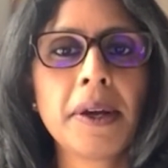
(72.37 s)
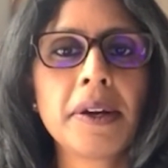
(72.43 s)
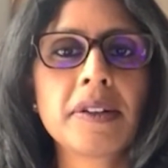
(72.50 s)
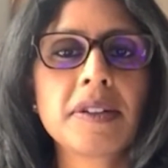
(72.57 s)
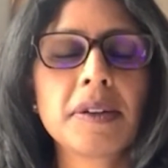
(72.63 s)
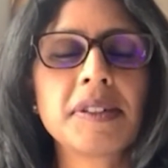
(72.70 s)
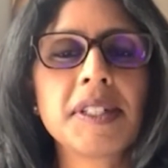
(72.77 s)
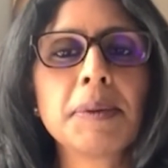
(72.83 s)

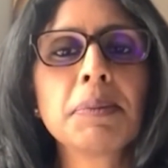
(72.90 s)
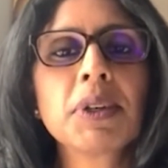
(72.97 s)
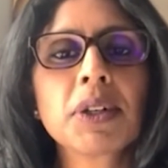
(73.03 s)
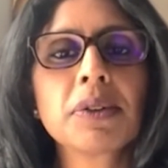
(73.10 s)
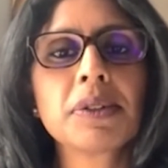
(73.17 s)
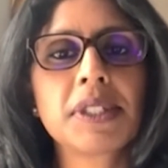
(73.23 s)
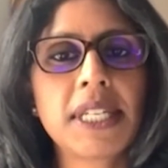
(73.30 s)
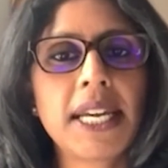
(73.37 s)
So a
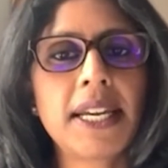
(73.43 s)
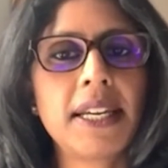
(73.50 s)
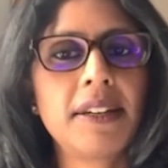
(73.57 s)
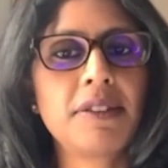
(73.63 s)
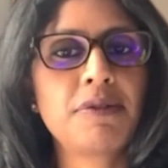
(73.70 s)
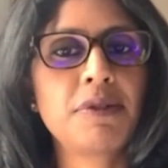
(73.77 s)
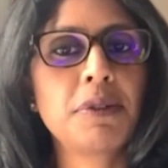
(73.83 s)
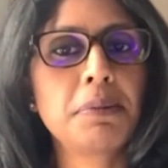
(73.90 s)
typical
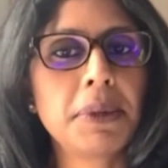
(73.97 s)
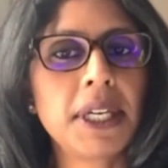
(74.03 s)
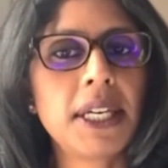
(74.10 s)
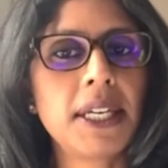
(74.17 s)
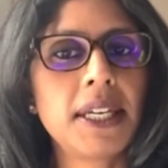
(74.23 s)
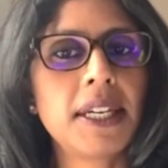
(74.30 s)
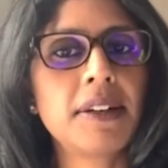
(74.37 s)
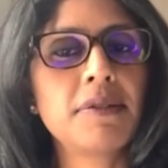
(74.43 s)
day for
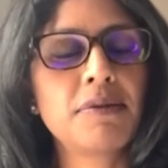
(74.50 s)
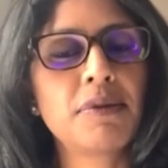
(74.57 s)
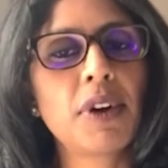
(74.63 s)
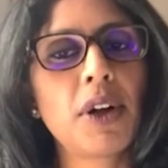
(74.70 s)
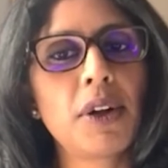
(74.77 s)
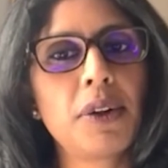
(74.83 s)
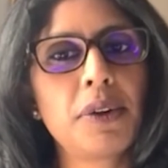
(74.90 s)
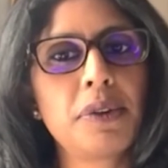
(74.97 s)
me
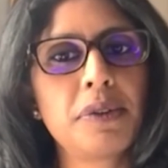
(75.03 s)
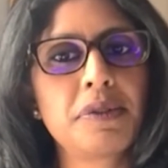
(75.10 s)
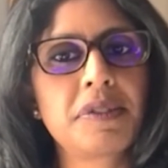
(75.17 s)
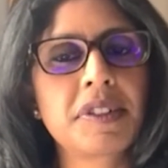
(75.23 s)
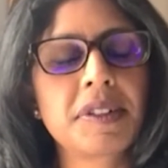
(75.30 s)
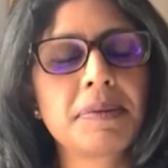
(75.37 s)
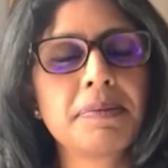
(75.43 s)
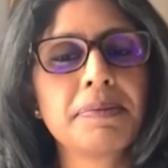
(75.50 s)

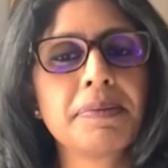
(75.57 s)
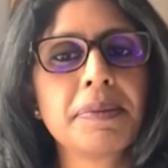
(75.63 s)
involves